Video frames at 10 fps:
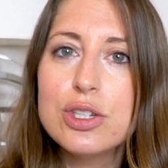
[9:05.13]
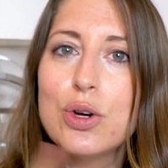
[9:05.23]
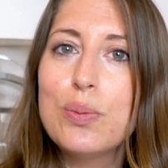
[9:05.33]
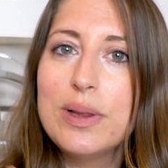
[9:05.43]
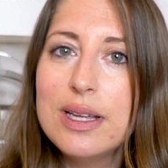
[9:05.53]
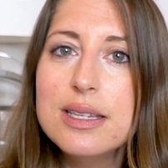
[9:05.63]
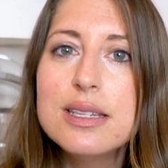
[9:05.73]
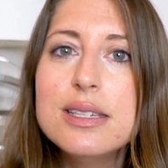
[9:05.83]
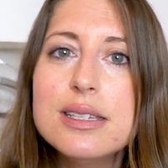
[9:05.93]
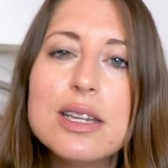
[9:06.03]
So please
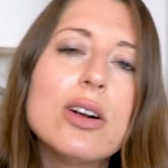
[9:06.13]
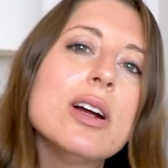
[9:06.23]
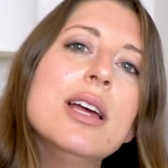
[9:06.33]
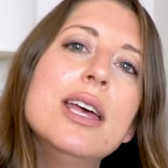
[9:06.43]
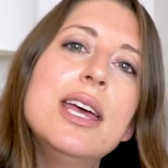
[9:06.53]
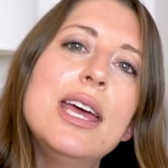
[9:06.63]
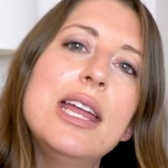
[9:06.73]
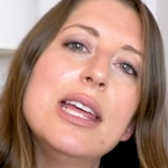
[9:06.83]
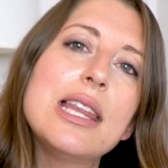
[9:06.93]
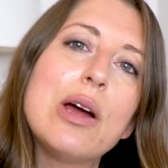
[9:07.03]
consider
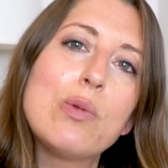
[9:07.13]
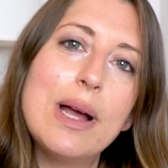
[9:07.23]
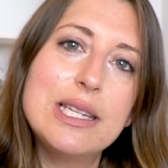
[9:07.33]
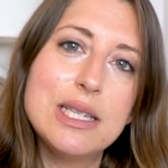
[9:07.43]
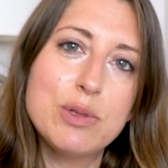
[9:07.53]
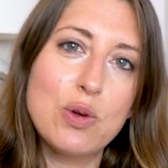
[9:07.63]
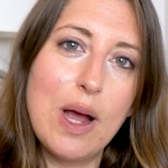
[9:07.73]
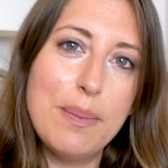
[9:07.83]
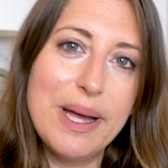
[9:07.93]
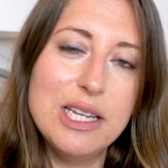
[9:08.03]
hitting that red
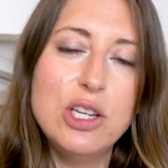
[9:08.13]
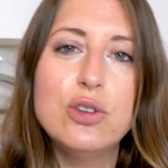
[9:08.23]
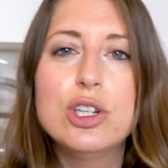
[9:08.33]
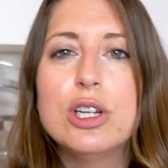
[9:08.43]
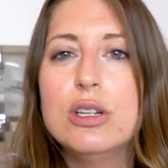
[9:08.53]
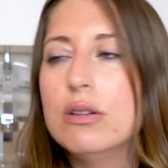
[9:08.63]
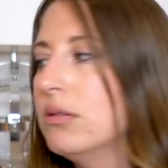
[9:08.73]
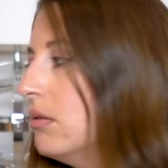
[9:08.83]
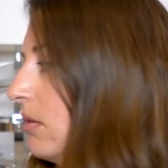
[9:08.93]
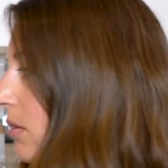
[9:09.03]
subscribe button.
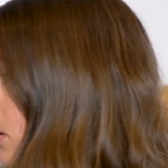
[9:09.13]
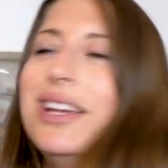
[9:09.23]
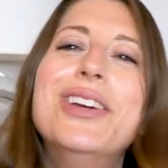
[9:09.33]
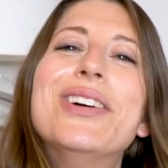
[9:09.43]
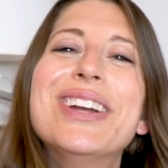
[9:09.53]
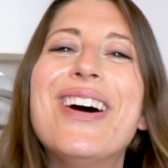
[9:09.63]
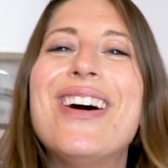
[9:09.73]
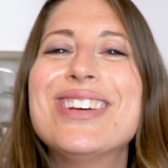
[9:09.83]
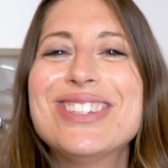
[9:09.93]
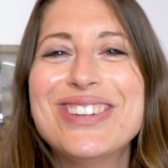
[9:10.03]
You can
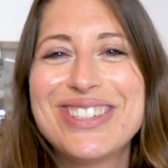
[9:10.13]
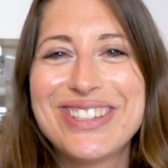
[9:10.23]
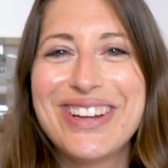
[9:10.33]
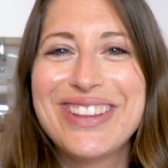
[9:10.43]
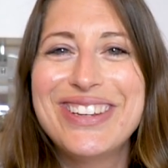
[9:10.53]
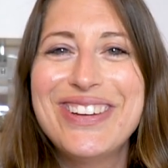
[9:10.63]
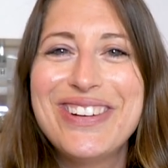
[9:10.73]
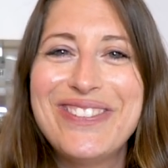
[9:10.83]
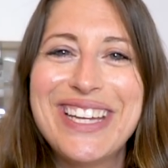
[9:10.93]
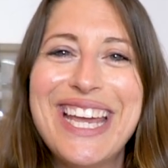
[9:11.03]
also turn on the
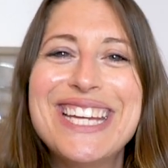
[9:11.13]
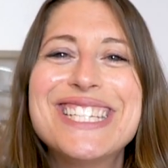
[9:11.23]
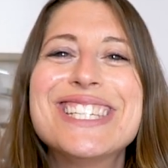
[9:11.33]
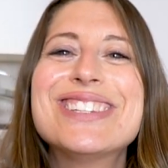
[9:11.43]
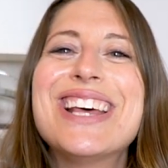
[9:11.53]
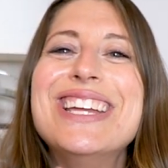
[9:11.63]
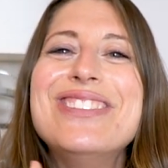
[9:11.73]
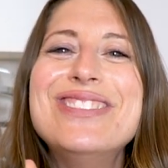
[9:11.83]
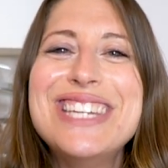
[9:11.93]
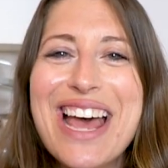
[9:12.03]
notifications so that
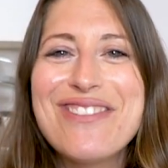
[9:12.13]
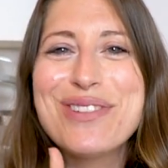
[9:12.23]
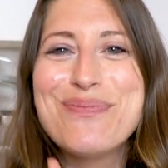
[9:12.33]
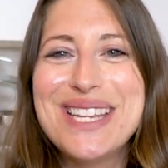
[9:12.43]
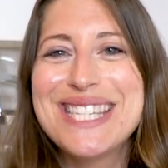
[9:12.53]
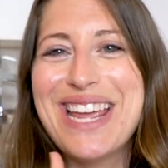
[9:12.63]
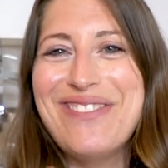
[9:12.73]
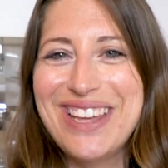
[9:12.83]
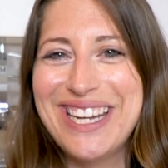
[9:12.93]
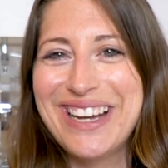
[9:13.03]
you never miss a
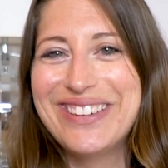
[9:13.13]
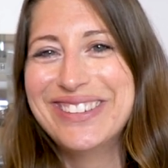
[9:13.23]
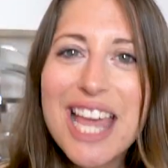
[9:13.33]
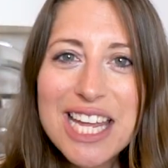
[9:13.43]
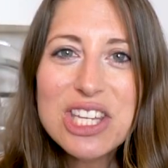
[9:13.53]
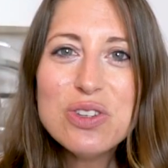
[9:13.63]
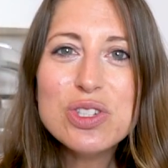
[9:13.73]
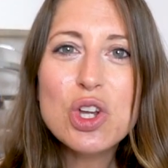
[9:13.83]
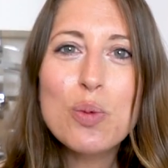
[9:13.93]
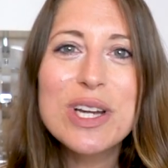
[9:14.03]
video. Thank you
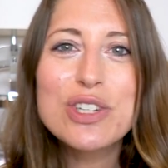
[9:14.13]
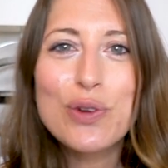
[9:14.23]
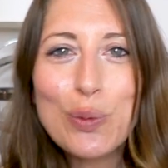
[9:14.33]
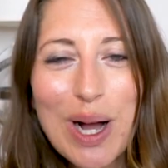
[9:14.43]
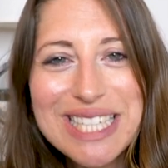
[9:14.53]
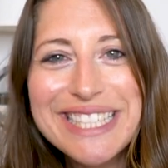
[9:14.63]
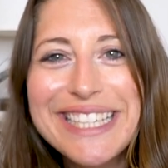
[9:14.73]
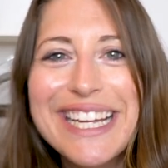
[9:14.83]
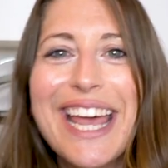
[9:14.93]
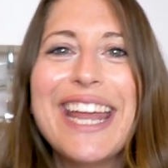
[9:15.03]
so much for
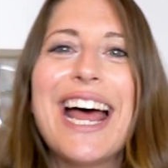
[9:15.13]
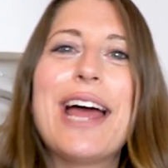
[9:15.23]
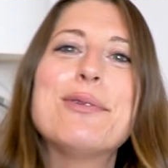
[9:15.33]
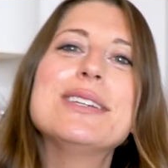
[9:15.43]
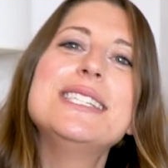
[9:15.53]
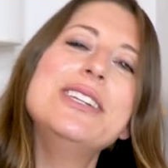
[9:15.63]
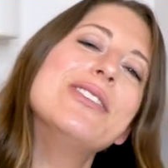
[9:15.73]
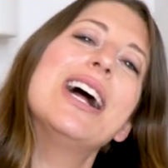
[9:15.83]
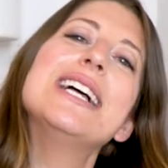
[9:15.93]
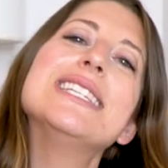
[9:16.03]
watching, and I will see
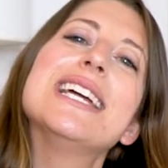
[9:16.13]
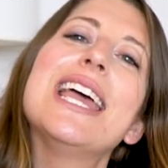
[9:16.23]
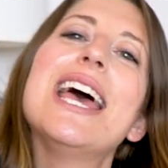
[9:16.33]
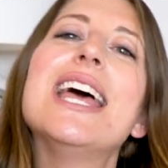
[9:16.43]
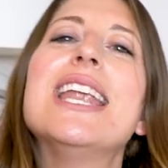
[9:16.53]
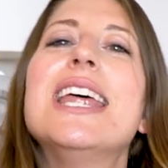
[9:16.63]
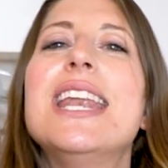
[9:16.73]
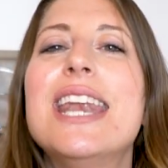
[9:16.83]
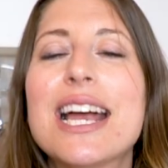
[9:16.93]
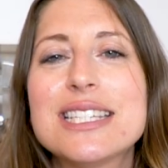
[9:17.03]
you guys again
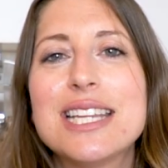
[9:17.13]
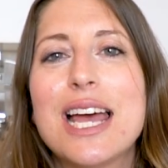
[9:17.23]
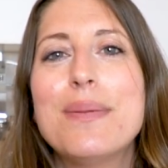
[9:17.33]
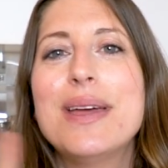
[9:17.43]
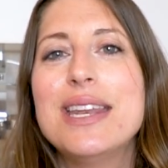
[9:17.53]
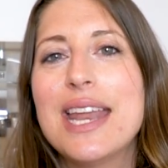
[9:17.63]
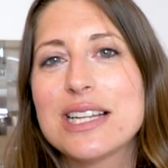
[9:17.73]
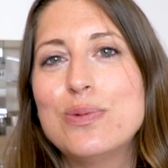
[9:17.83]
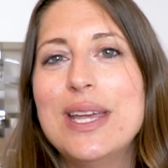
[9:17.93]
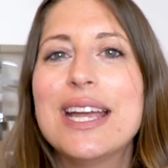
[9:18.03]
next time,
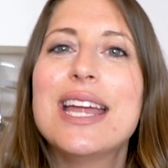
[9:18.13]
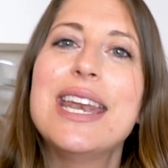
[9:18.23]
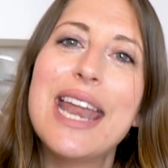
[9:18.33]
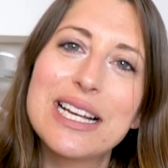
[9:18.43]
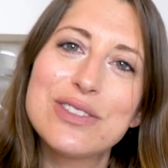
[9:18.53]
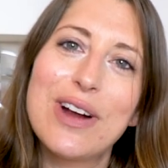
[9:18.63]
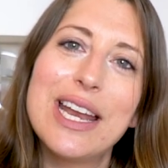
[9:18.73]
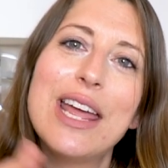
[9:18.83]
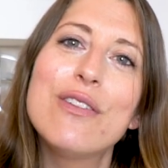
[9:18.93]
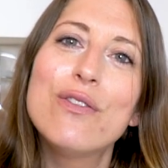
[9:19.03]
next week, next
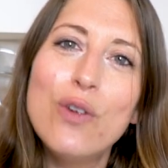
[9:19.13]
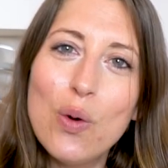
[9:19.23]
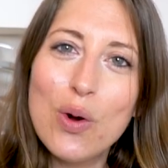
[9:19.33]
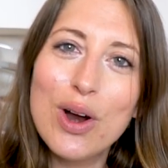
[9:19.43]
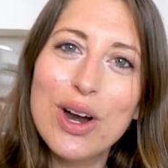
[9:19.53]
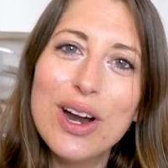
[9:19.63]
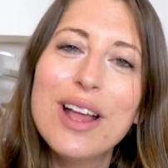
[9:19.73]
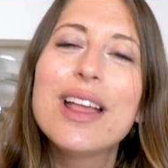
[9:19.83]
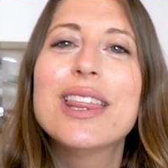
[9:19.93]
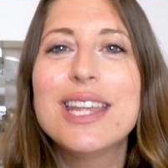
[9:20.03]
Friday for
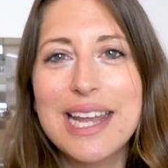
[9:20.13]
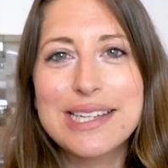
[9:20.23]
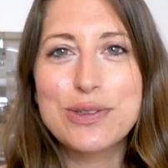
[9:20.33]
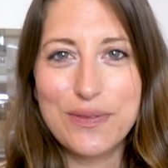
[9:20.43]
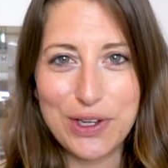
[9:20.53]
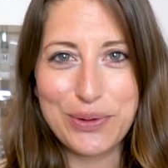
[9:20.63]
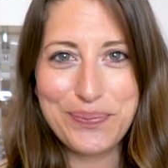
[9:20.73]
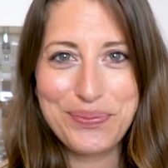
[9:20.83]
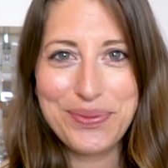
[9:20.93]
the next review.